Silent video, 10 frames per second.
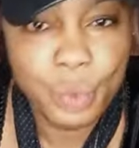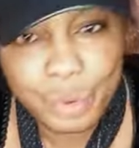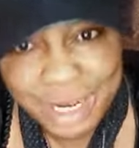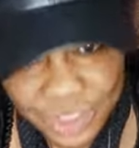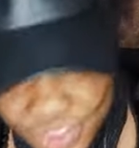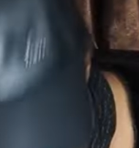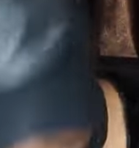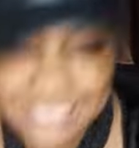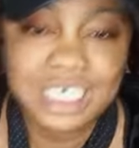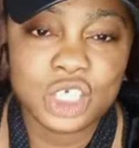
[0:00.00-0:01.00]
We
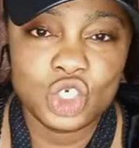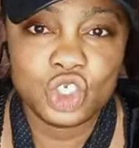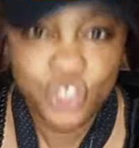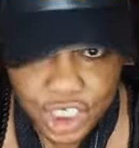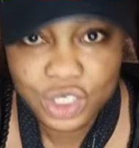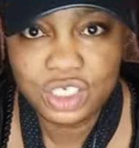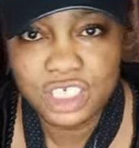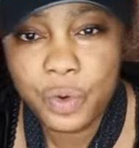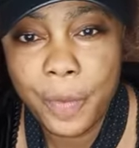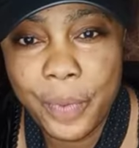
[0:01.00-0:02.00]
reject. In Jesus'
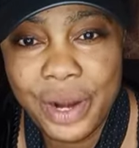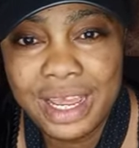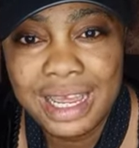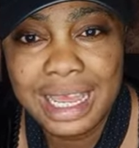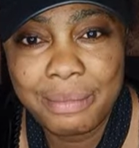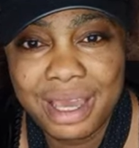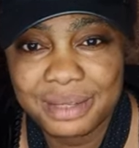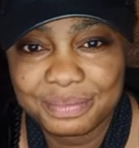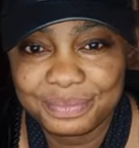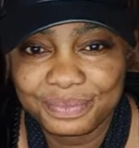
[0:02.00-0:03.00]
name, we pray. Amen.
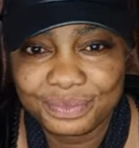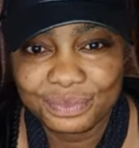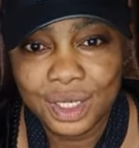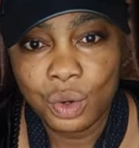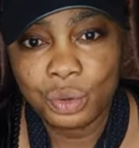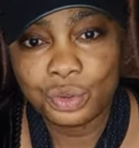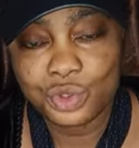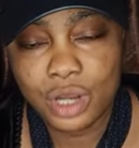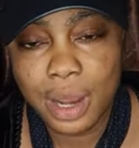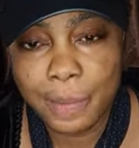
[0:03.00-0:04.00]

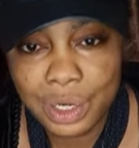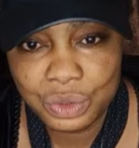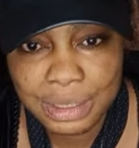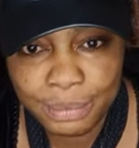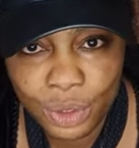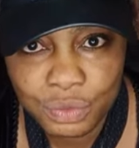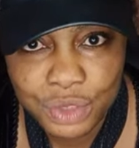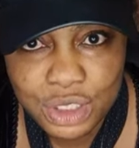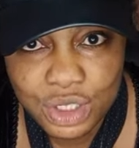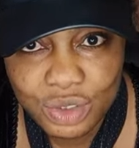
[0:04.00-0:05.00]
So can pray with the blood of
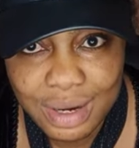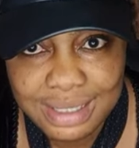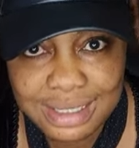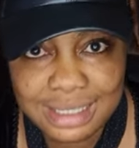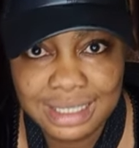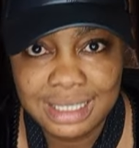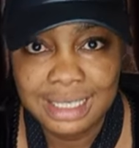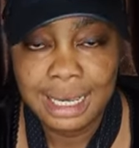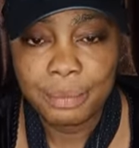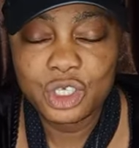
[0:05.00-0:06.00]
Jesus Christ.
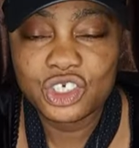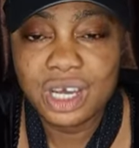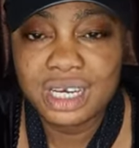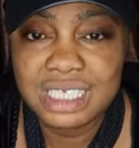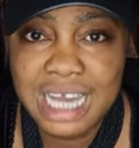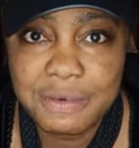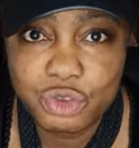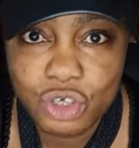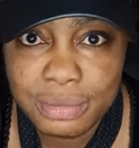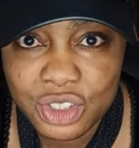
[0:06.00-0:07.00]
Please share this live
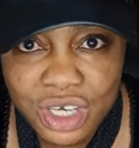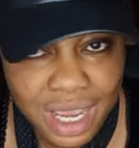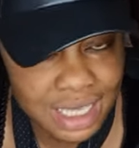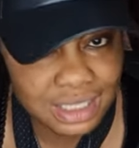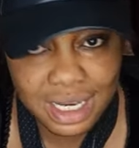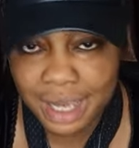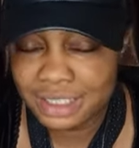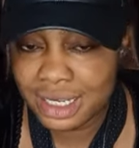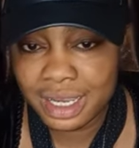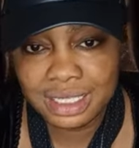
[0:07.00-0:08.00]
stream, share
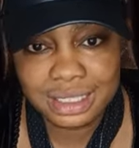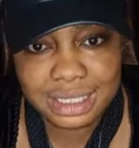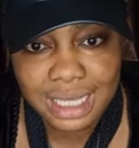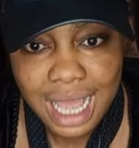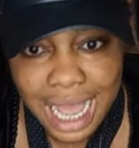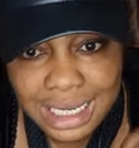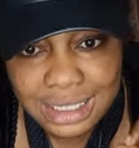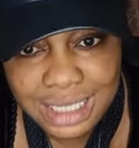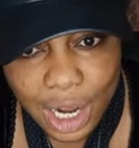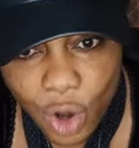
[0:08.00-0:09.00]
it, and
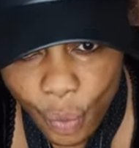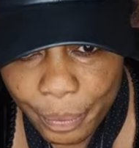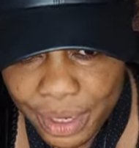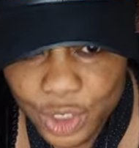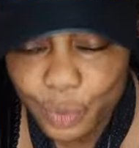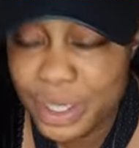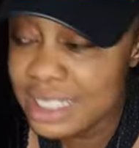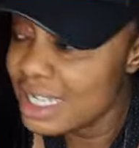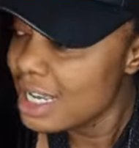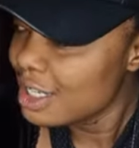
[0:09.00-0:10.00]
see how God will bless you.
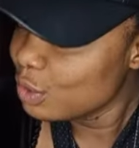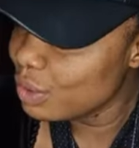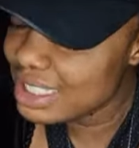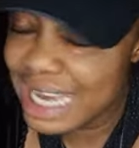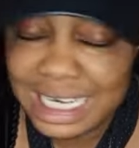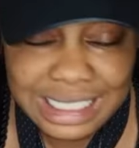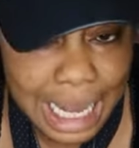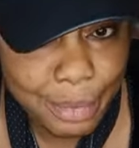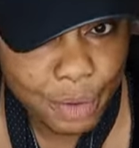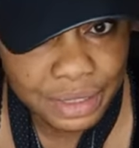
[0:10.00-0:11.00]
Please, do this any
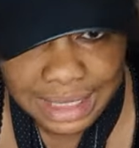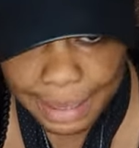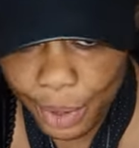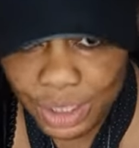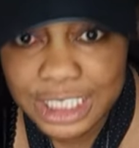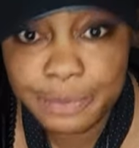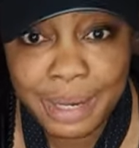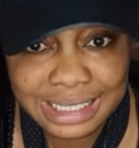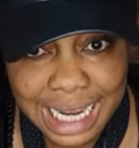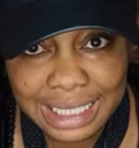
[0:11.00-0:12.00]
time of the day, but it's
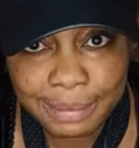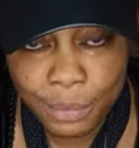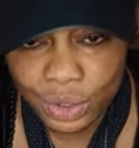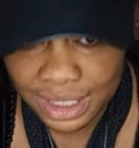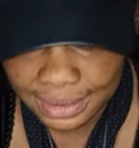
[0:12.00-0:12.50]
better in the morning.